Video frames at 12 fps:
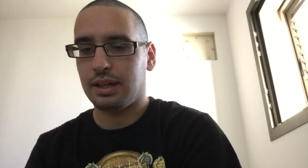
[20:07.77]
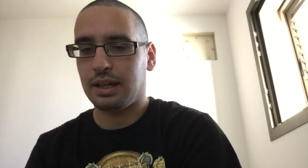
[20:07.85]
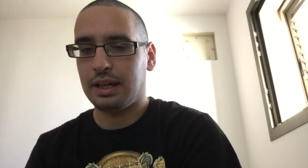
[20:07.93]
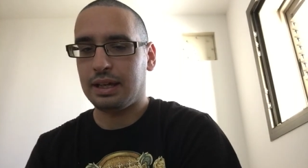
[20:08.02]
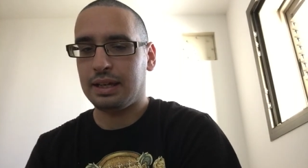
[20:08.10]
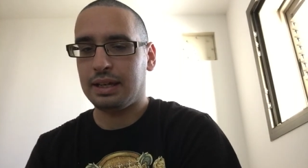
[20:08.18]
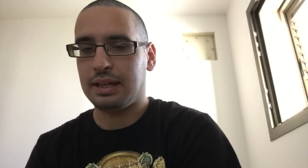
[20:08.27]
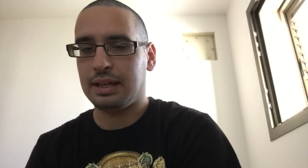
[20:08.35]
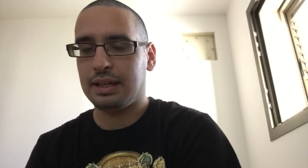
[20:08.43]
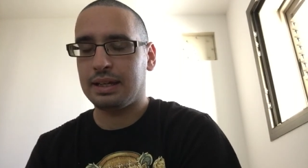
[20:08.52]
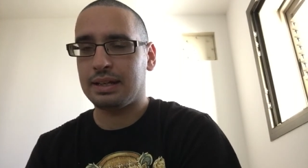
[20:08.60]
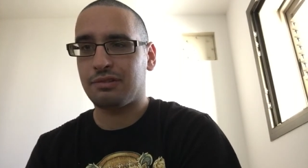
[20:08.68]

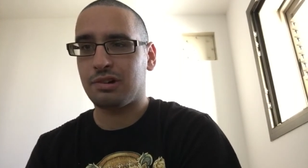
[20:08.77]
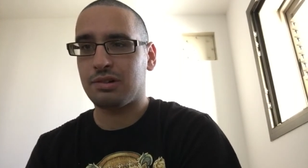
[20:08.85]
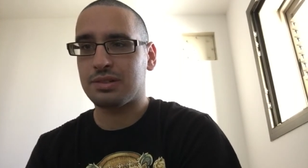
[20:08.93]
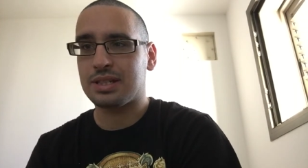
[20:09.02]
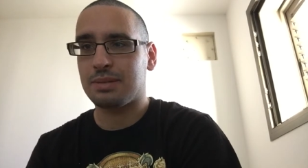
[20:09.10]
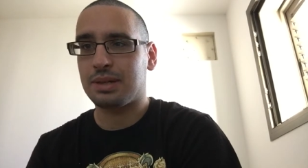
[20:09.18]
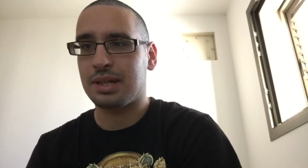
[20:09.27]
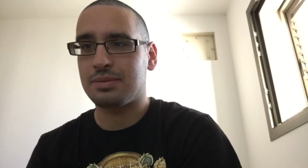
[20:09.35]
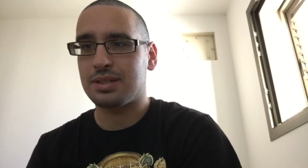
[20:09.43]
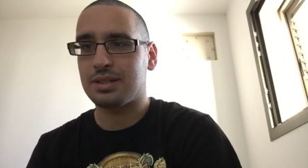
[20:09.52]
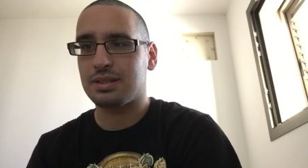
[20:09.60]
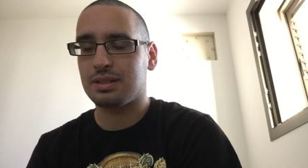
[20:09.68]
And, of course, some
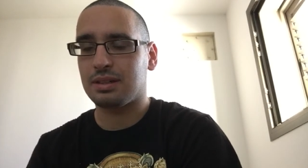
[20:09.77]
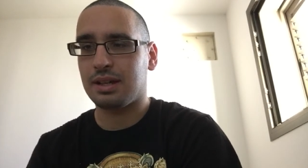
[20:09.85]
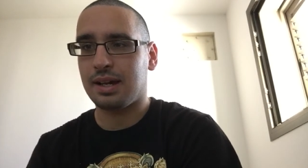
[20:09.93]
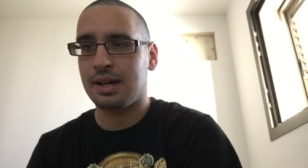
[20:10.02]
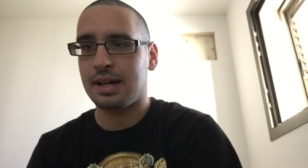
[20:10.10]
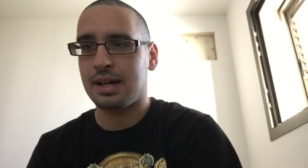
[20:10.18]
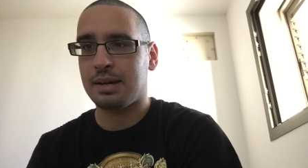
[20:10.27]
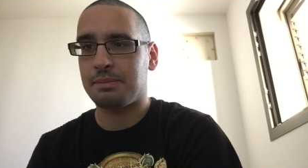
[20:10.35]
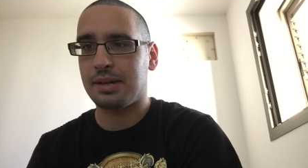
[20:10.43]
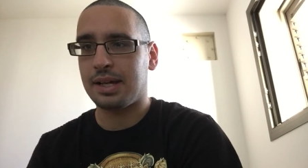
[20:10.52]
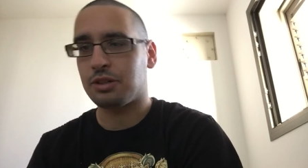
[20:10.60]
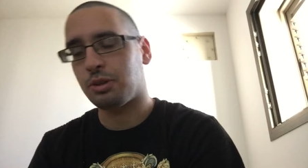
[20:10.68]
games um,
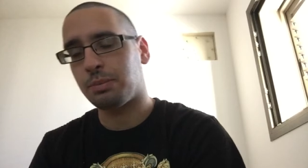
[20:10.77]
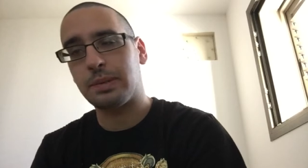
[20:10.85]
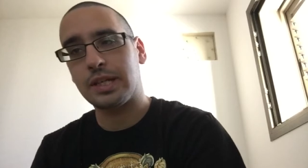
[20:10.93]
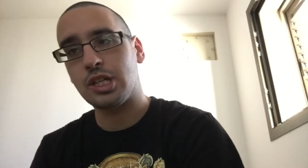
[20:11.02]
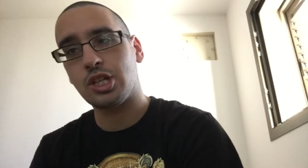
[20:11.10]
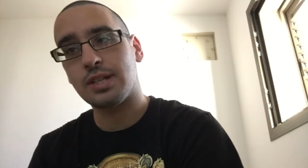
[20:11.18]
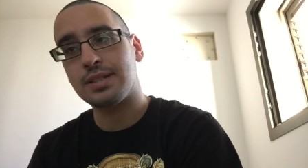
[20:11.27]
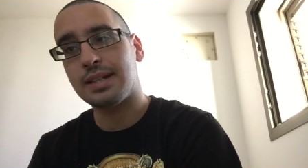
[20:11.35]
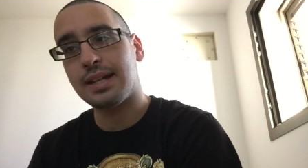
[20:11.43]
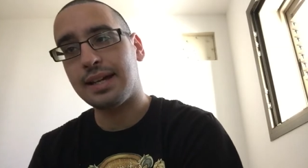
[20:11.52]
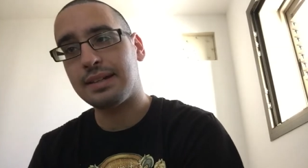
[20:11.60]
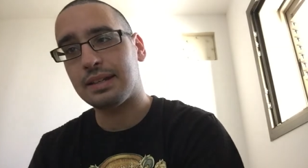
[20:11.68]
and competitions
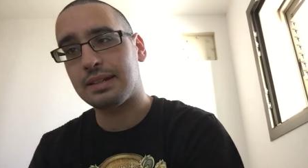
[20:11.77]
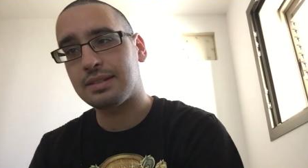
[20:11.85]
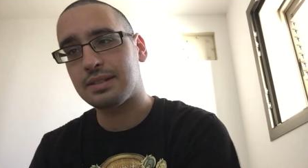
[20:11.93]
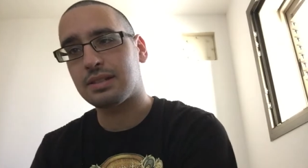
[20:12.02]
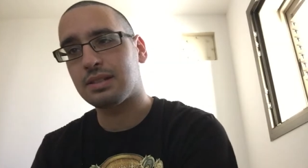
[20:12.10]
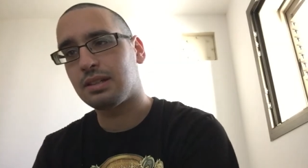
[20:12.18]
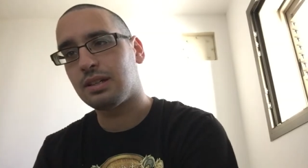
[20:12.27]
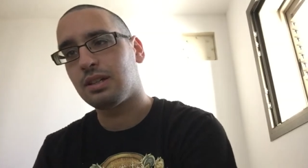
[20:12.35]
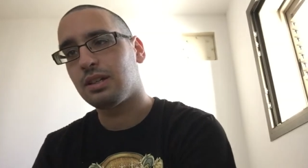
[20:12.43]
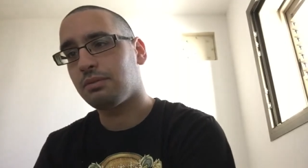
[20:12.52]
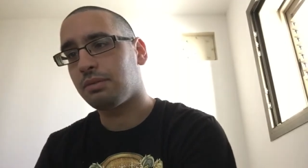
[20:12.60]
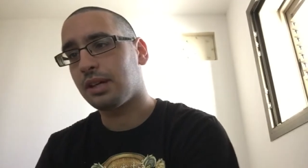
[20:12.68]
in Athens,
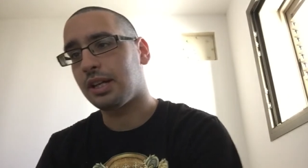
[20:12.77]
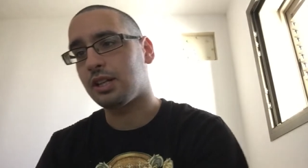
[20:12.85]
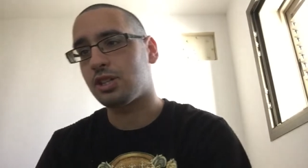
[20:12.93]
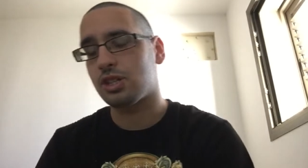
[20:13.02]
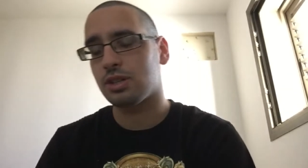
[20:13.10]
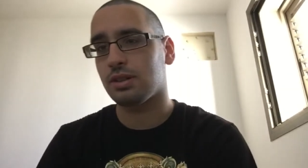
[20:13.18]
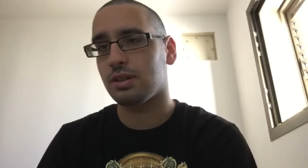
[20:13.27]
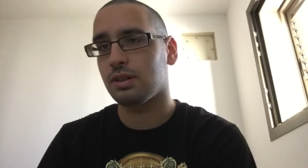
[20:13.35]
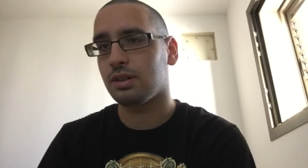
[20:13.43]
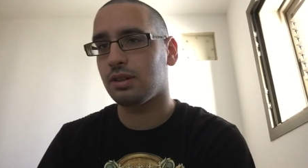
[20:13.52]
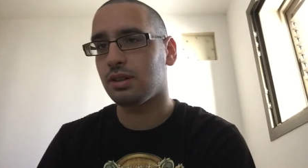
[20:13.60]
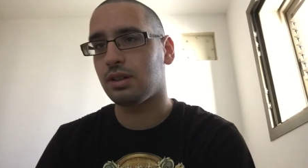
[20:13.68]
which
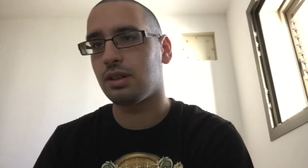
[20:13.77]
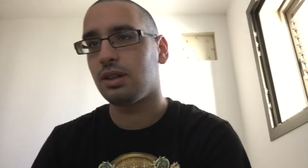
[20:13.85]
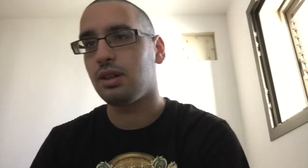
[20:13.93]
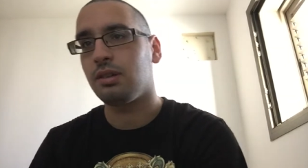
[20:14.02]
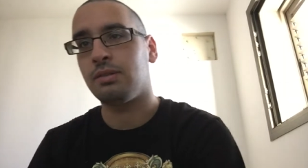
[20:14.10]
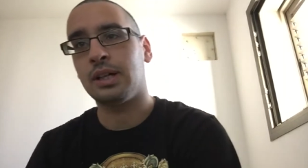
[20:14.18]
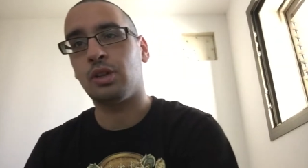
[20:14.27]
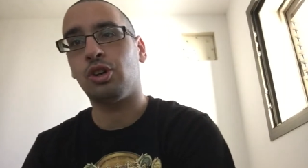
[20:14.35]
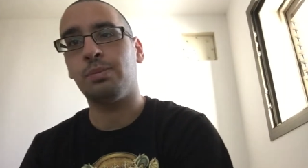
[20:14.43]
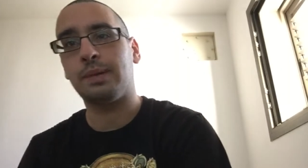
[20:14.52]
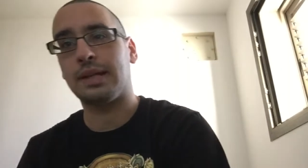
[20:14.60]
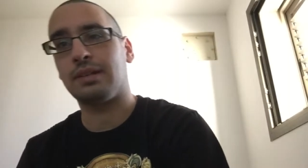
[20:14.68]
were
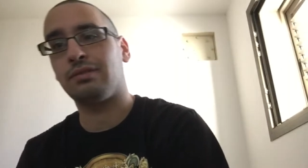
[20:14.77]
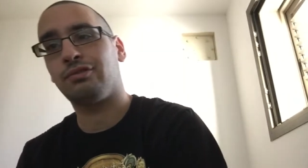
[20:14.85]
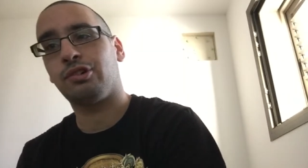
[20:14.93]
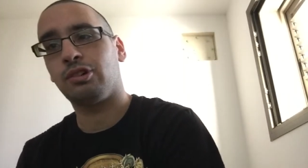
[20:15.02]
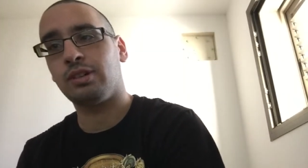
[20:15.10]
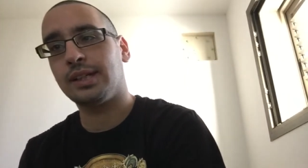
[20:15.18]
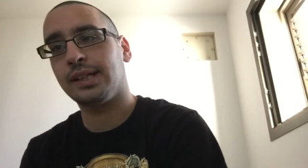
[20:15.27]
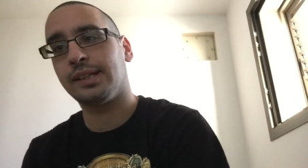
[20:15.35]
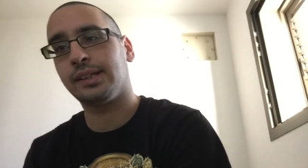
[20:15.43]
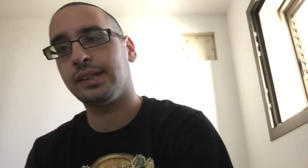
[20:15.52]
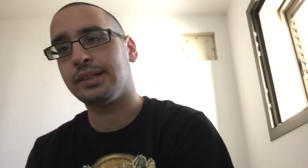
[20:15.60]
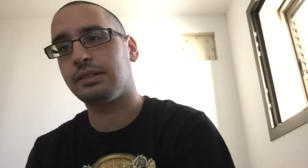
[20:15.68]
open for all the
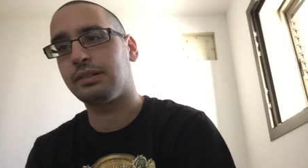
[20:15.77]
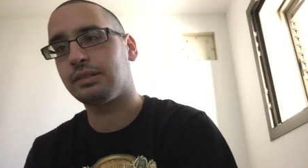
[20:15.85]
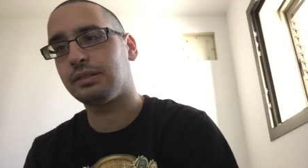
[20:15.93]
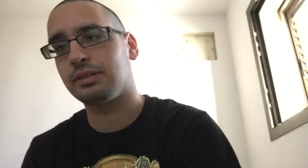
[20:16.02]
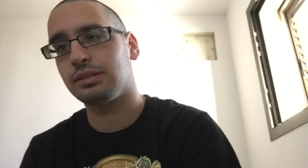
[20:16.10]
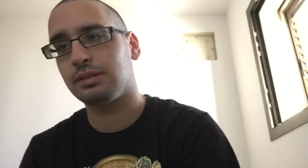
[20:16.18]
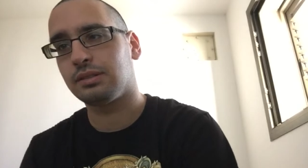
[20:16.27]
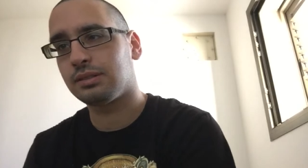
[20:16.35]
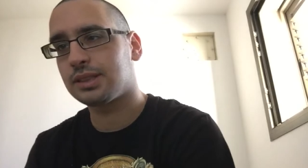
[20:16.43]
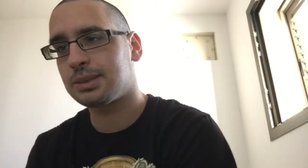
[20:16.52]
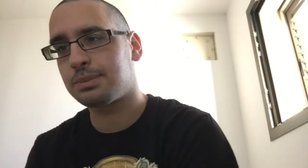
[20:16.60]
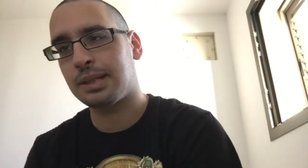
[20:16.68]

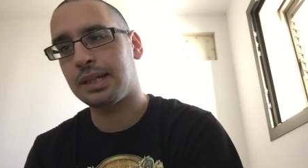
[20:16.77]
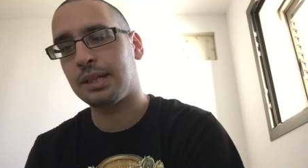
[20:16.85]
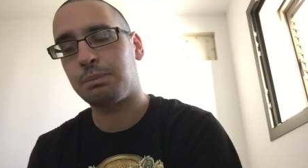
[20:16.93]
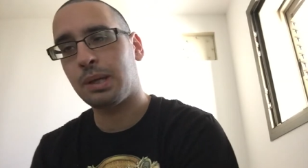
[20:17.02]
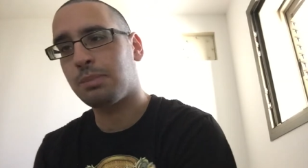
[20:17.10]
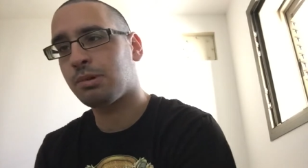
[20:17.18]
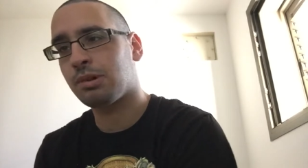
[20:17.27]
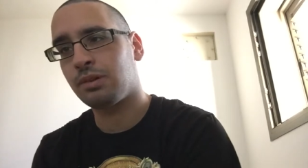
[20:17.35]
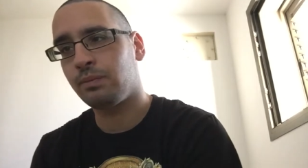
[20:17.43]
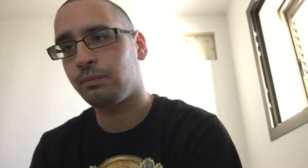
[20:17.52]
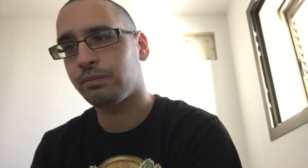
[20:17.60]
Greek-speaking people